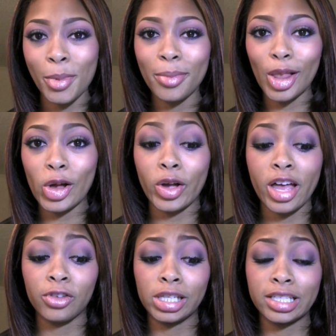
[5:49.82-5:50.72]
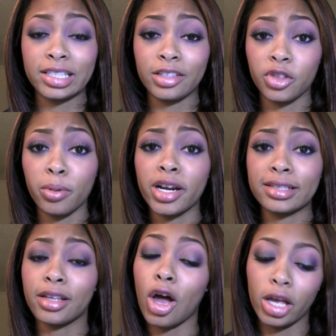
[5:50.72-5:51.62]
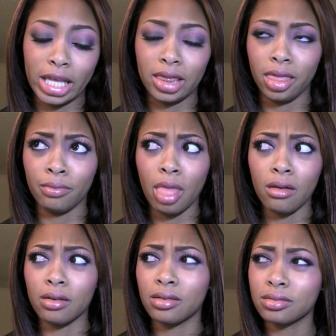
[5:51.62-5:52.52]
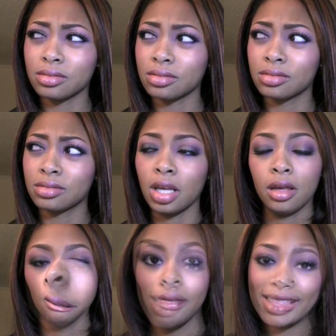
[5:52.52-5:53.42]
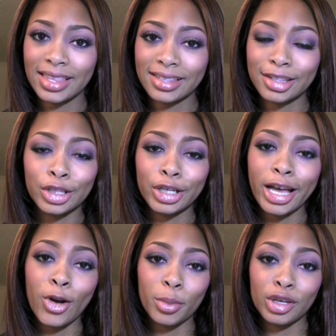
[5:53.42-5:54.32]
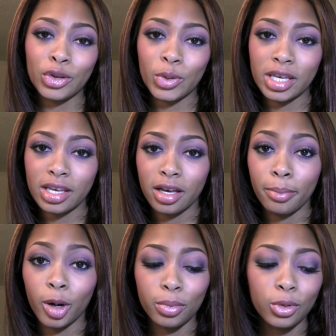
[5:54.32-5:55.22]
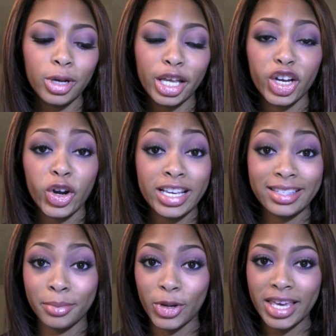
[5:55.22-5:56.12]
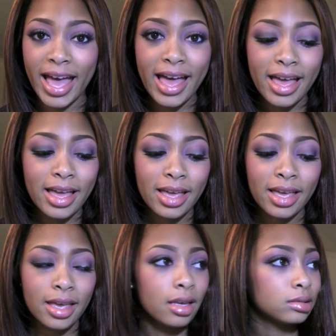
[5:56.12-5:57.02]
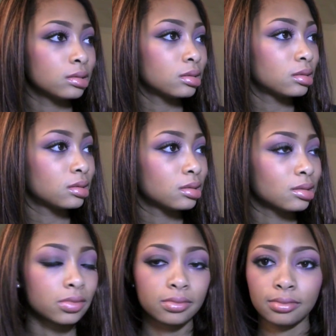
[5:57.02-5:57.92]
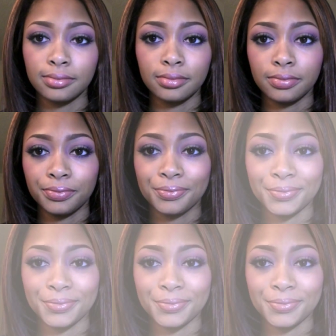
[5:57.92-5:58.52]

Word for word: On my blog, I have a list of the products in... Uh, in this look, i will be doing a purple and gray smoky eye. Mm -mm.